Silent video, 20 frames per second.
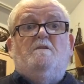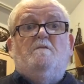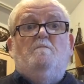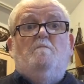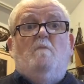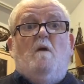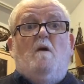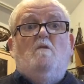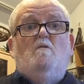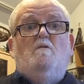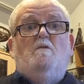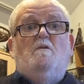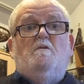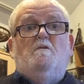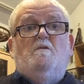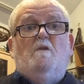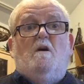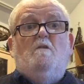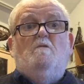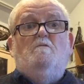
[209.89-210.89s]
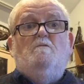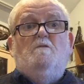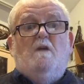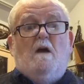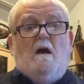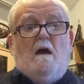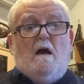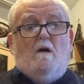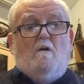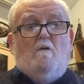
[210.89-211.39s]
to moan and groan
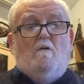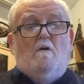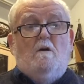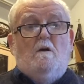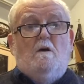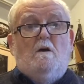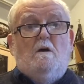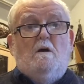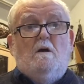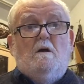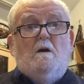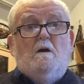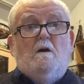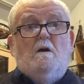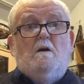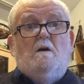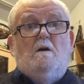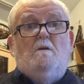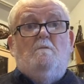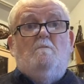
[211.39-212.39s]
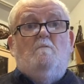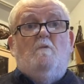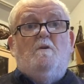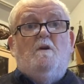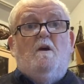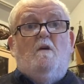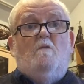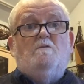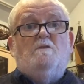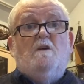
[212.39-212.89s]
now. What
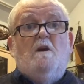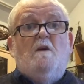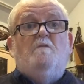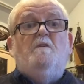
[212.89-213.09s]
else?